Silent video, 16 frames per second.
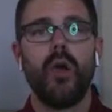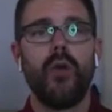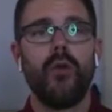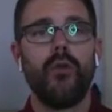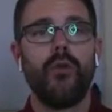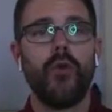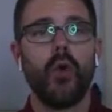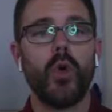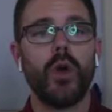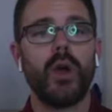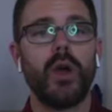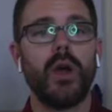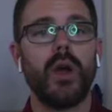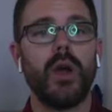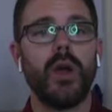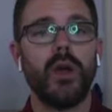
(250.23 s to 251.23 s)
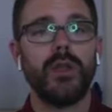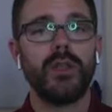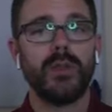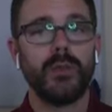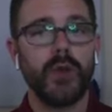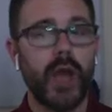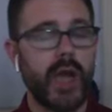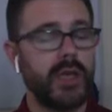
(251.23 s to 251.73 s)
For
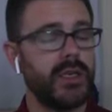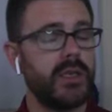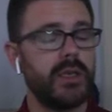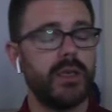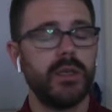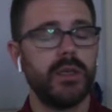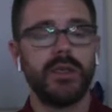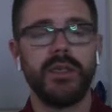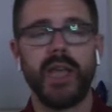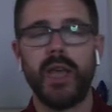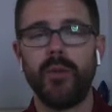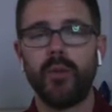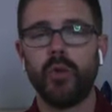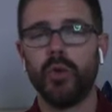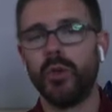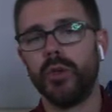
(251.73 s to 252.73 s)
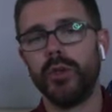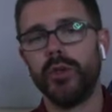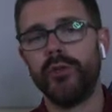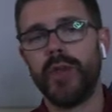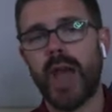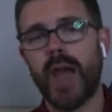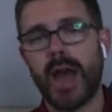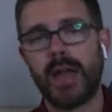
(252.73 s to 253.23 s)
subtraction, same rule. You've
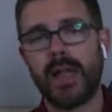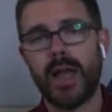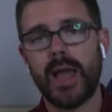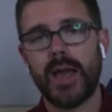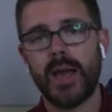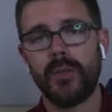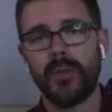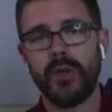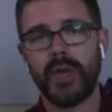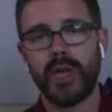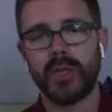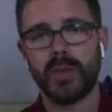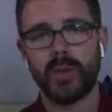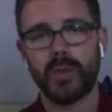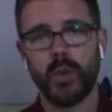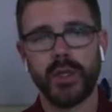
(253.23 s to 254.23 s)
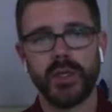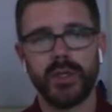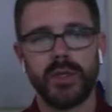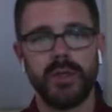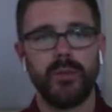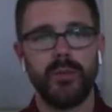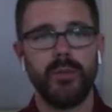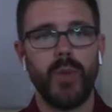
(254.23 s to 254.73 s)
got to line up your decimal points.
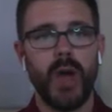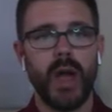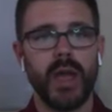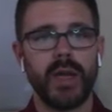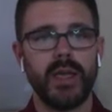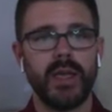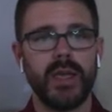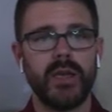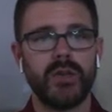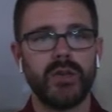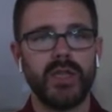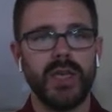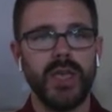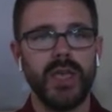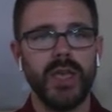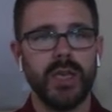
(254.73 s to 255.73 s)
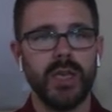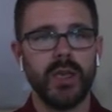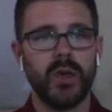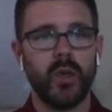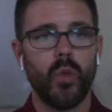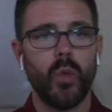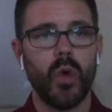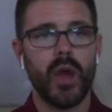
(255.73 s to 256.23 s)
But here's the key.
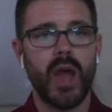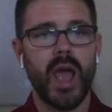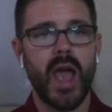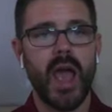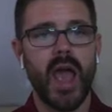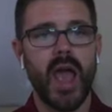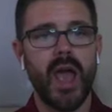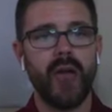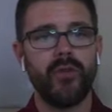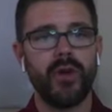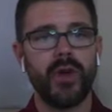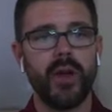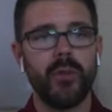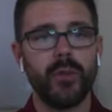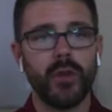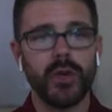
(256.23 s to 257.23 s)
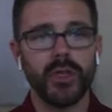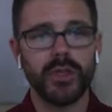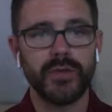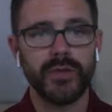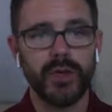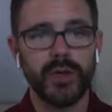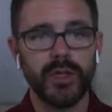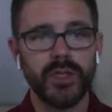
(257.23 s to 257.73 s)
Whatever number is
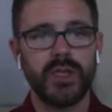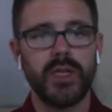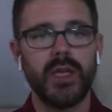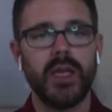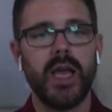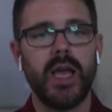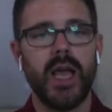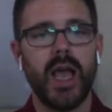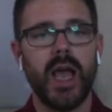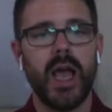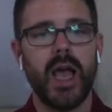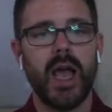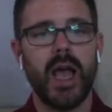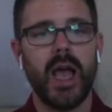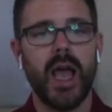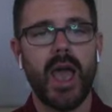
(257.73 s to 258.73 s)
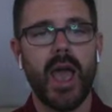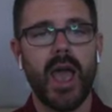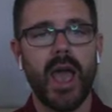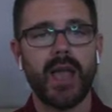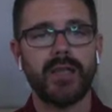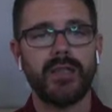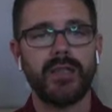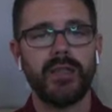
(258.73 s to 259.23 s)
first
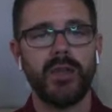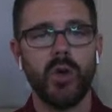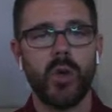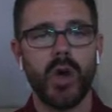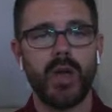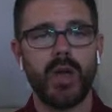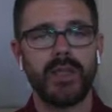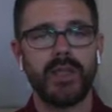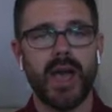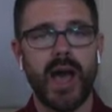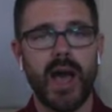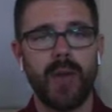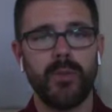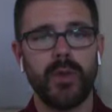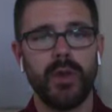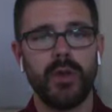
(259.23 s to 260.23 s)
has to go on top